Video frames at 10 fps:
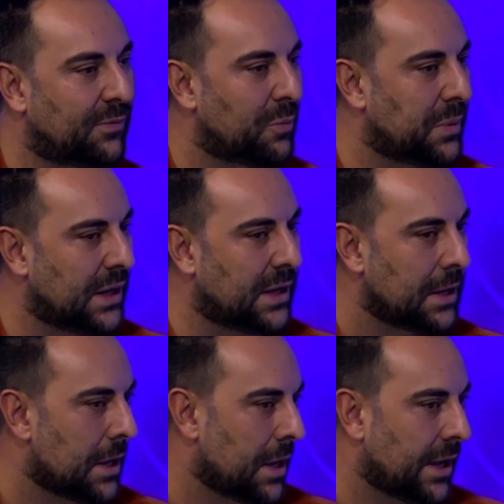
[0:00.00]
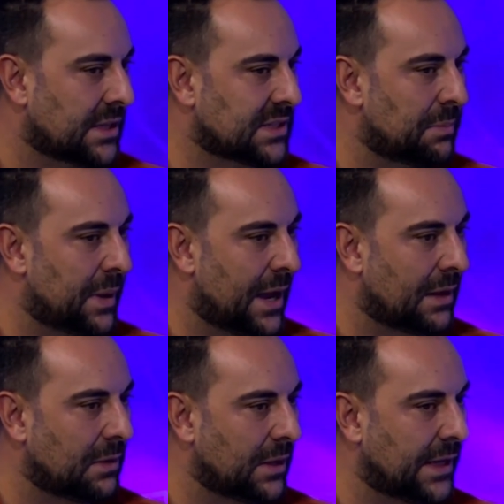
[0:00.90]
For me, it's
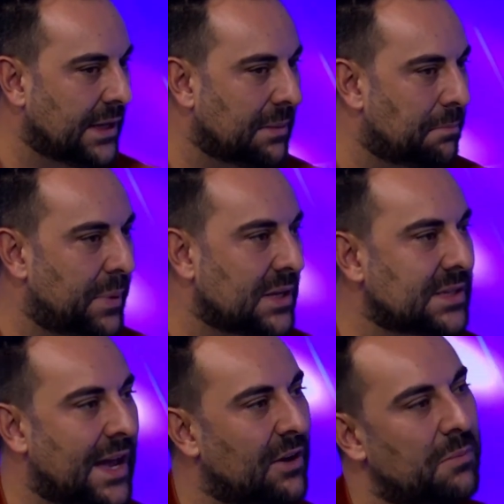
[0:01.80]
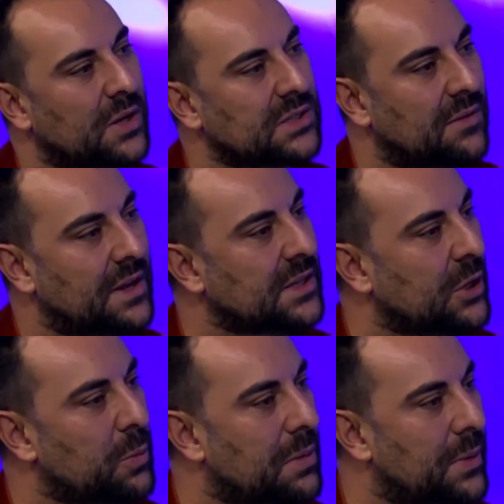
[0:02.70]
about getting the best out of myself as a
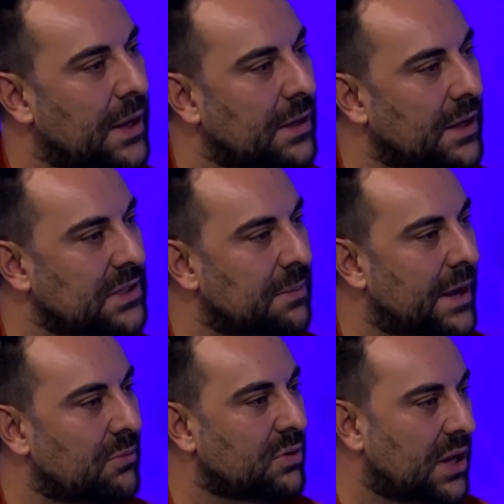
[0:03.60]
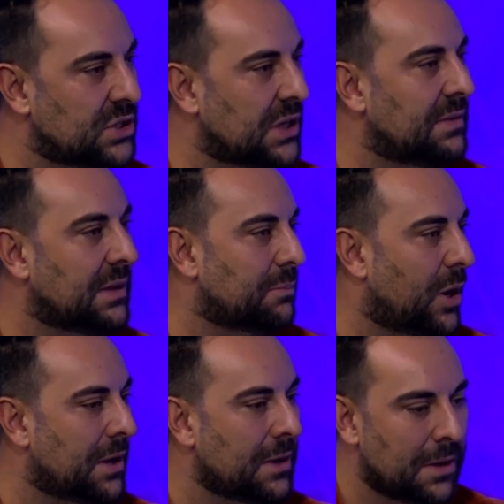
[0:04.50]
human being. It's about achieving
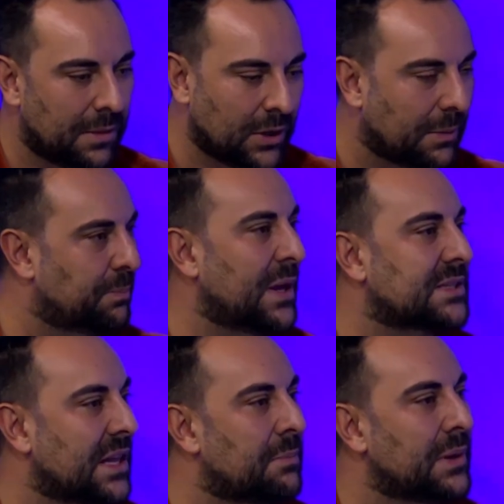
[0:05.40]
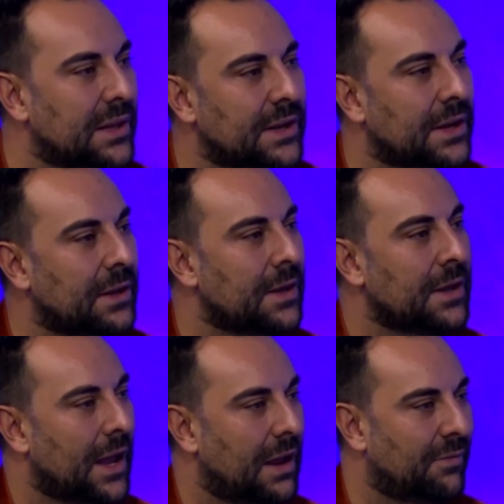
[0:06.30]
my, best ability.
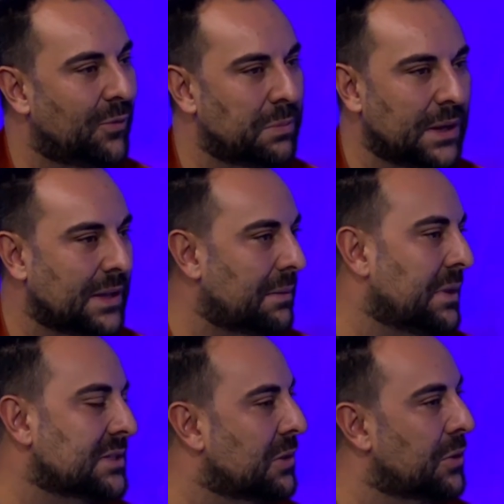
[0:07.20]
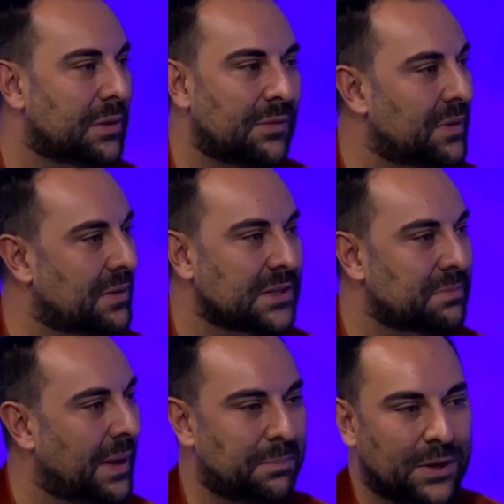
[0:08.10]
And for me, that means a lot of different things.
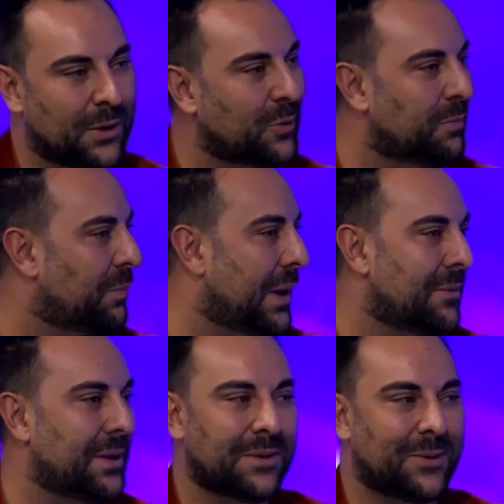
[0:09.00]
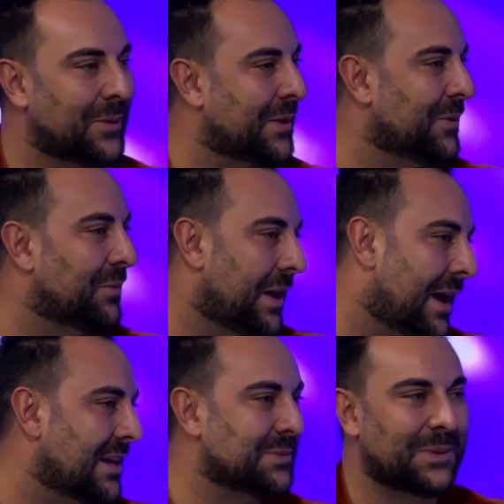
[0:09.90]
Maybe being a good parent, being a good
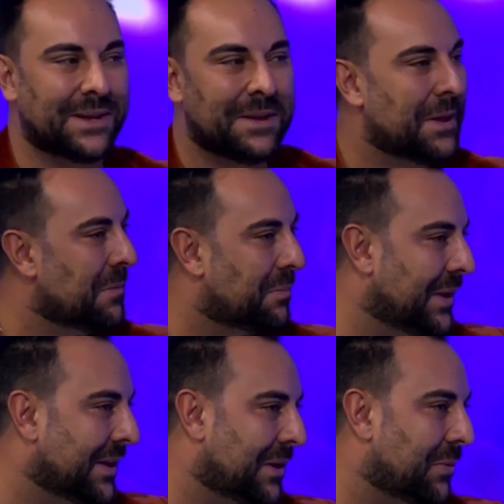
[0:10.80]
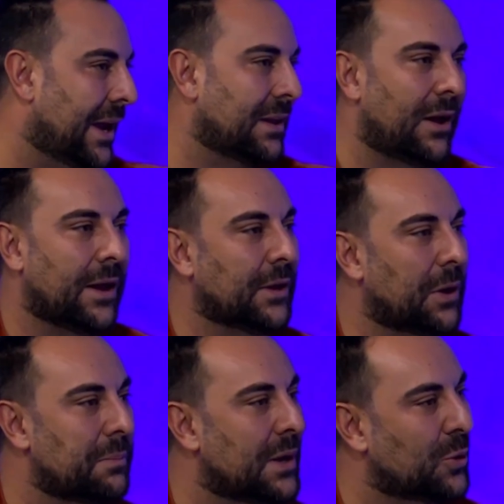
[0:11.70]
husband, being a great,
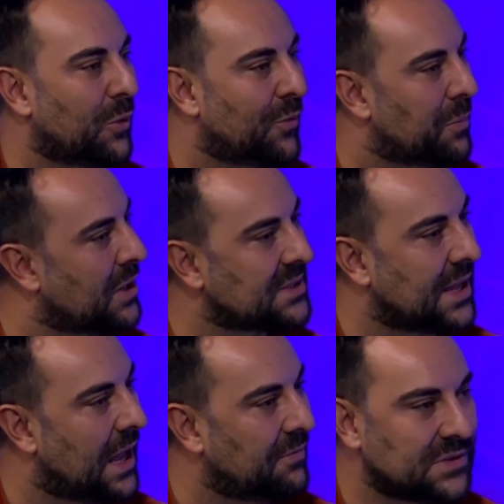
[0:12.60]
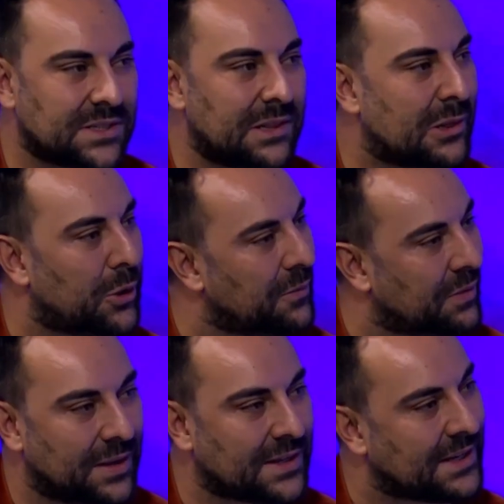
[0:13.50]
mentor for my staff. So there's a lot of
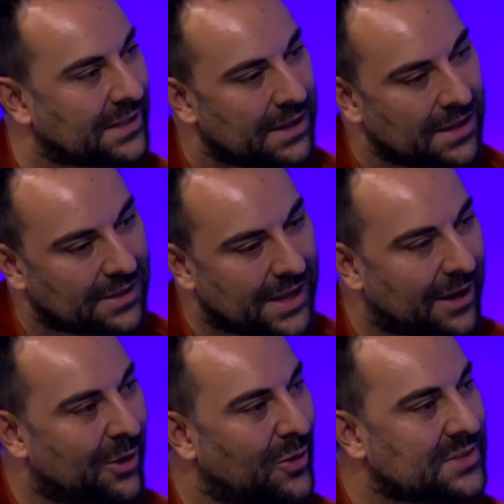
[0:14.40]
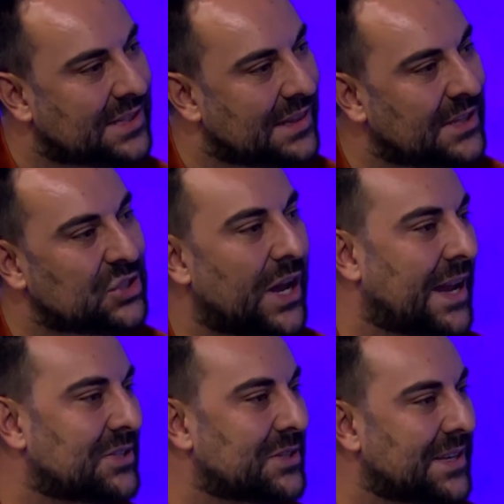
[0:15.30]
things that constantly
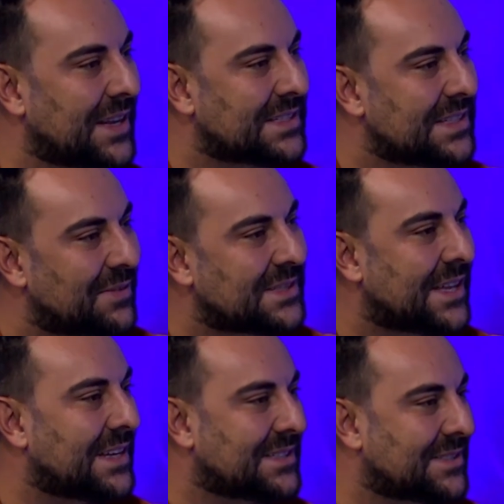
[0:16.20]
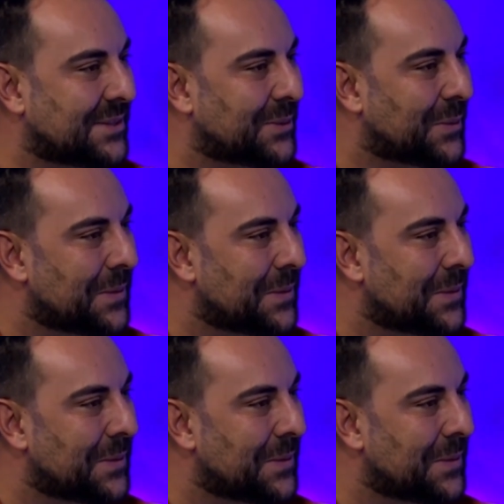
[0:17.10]
changes. It never stays still.